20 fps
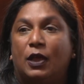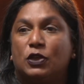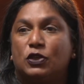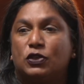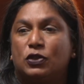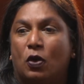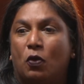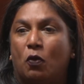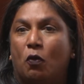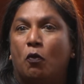
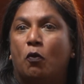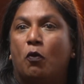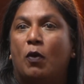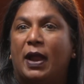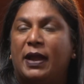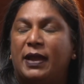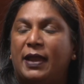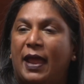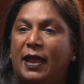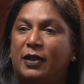So
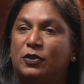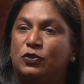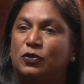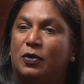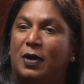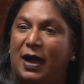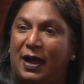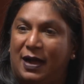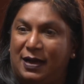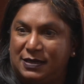one had
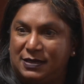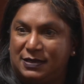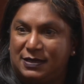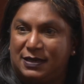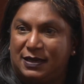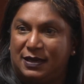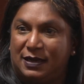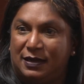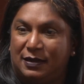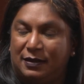to
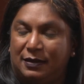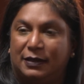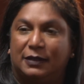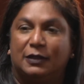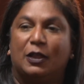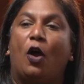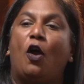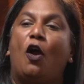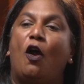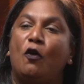ask,
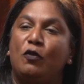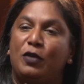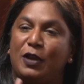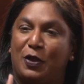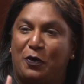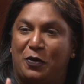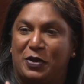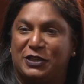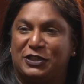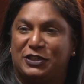the only
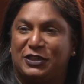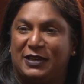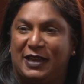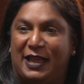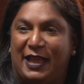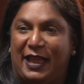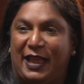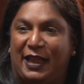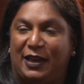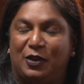question
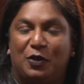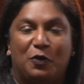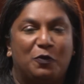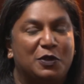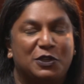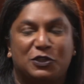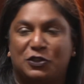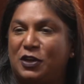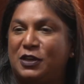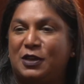I had
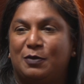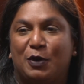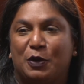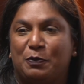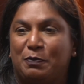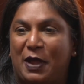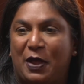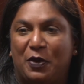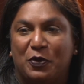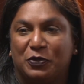was not
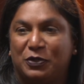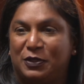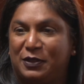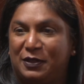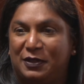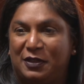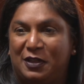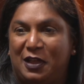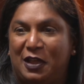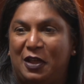about my
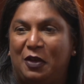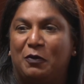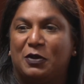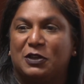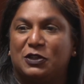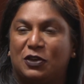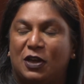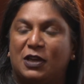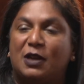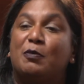oath,
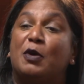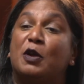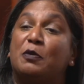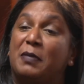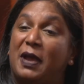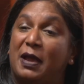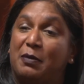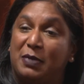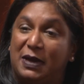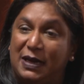was not about
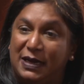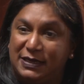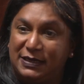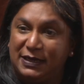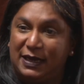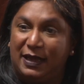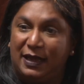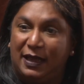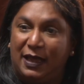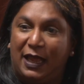my
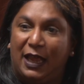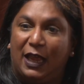ability.